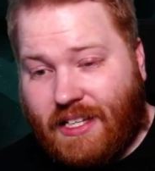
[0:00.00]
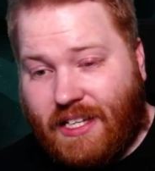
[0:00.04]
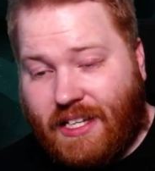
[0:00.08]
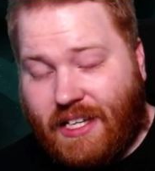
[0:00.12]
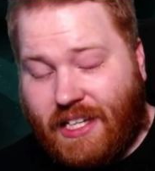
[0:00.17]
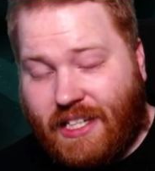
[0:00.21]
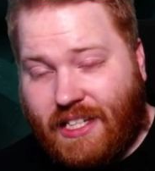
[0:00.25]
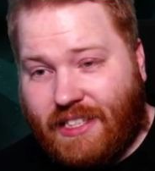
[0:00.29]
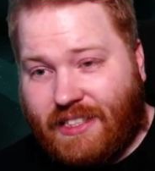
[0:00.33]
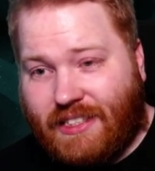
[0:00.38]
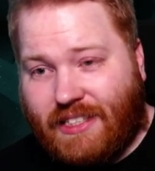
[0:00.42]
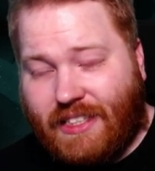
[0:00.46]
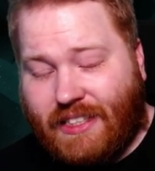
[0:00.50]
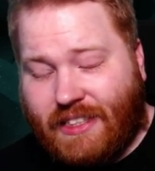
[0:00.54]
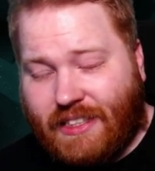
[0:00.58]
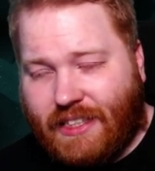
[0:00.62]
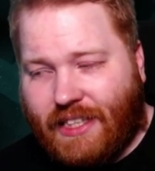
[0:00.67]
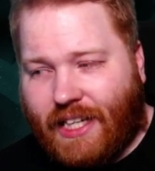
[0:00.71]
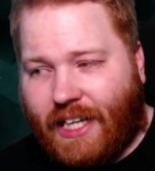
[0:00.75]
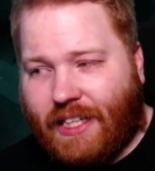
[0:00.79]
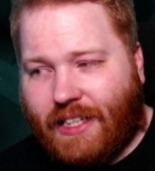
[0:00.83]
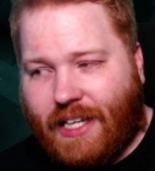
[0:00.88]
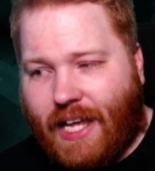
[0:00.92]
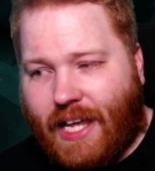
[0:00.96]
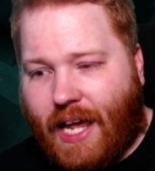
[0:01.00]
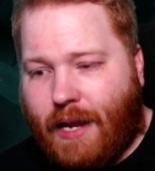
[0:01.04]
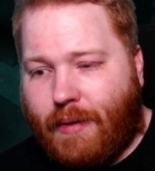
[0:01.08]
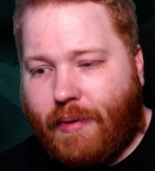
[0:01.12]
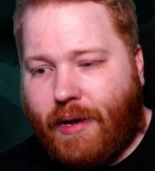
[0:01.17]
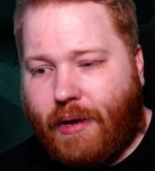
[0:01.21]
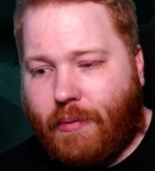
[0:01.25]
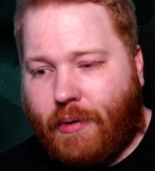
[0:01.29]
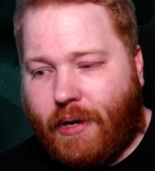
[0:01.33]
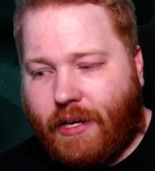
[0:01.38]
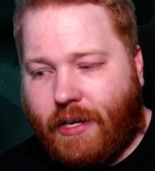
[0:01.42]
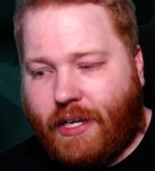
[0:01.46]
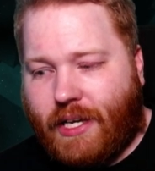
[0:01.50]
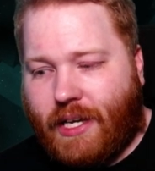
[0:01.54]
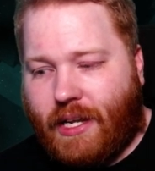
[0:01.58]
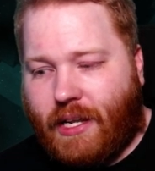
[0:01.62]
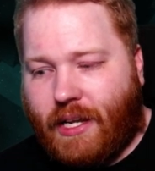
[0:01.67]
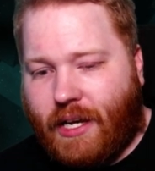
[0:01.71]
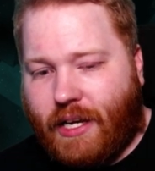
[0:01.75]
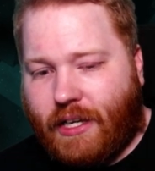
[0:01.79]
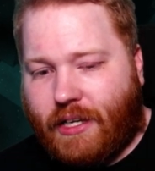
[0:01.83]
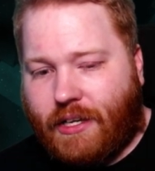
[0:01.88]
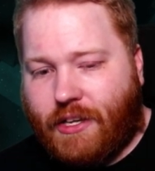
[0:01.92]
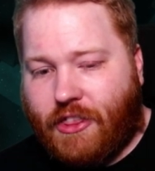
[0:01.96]
is like an anime where you can
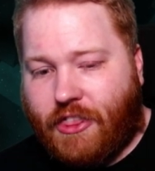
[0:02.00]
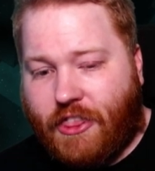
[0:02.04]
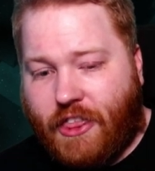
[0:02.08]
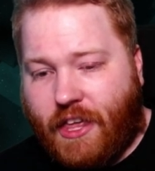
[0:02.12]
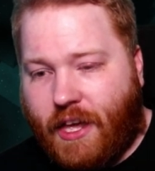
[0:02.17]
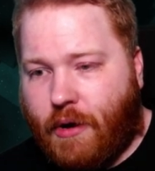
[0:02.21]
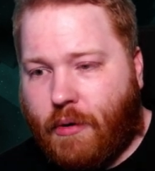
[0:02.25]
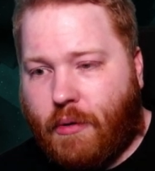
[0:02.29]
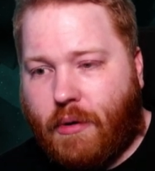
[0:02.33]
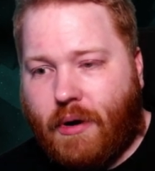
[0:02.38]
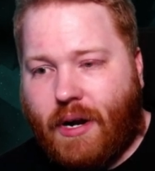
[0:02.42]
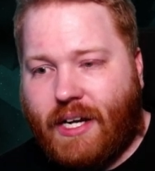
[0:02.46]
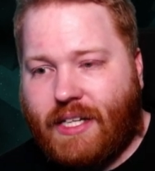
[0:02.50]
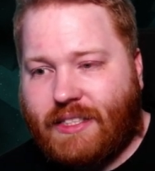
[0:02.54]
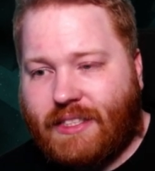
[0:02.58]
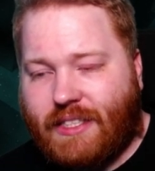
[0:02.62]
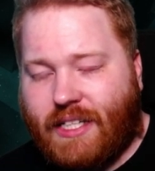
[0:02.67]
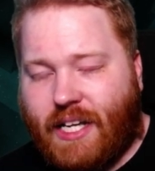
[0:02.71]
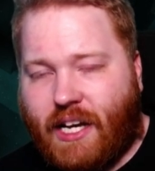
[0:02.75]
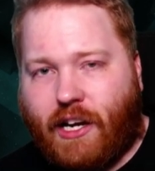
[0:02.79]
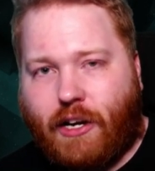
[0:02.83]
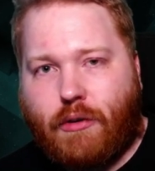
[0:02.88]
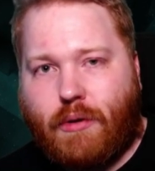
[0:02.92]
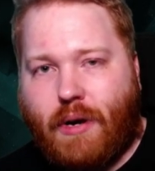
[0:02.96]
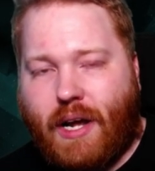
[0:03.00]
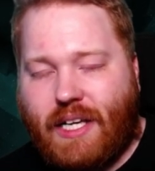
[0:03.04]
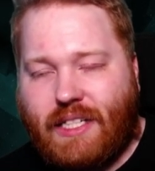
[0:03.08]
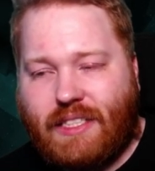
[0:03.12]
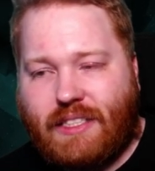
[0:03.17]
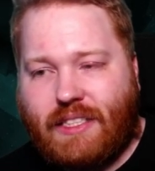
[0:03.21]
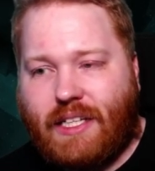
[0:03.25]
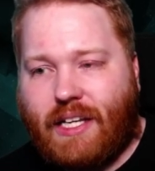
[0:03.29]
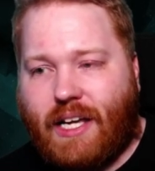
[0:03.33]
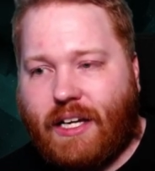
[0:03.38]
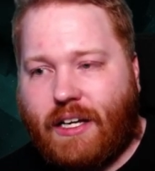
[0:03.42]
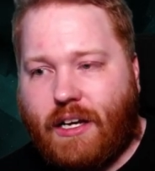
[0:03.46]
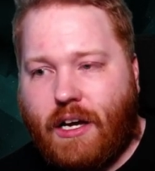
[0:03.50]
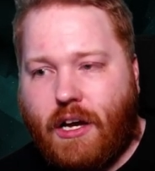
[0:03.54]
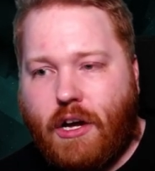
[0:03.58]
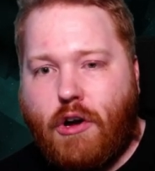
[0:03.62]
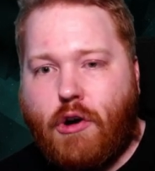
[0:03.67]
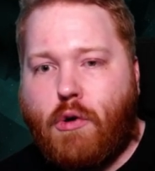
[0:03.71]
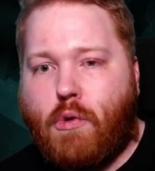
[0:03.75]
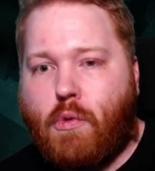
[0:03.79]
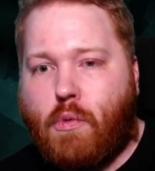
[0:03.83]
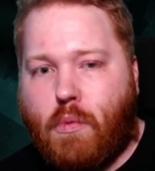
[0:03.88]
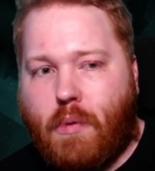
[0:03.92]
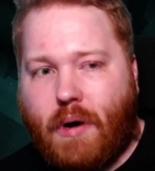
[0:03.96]
like theorize like crazy, like
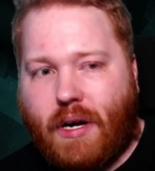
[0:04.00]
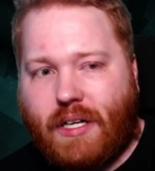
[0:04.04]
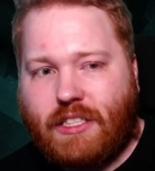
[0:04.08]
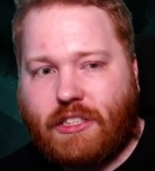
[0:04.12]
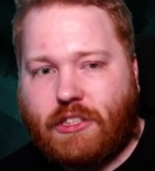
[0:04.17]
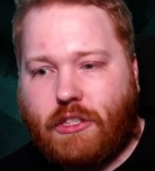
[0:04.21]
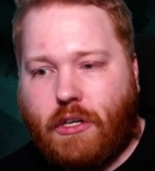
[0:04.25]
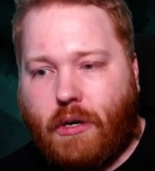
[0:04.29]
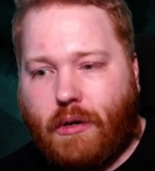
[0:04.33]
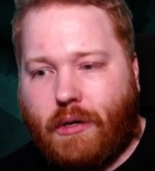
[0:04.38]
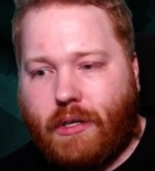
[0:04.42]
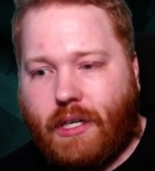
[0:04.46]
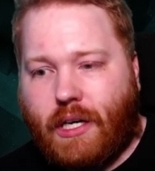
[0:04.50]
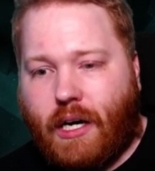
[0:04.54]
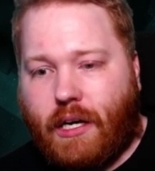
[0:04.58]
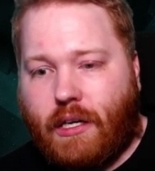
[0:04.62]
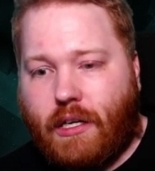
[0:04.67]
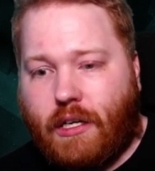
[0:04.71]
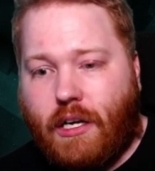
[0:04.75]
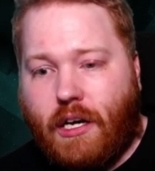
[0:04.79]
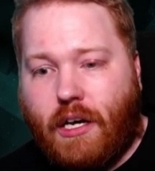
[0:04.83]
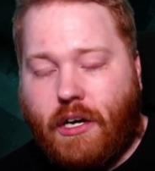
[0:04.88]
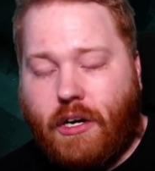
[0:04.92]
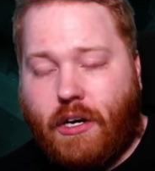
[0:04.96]
what is going on.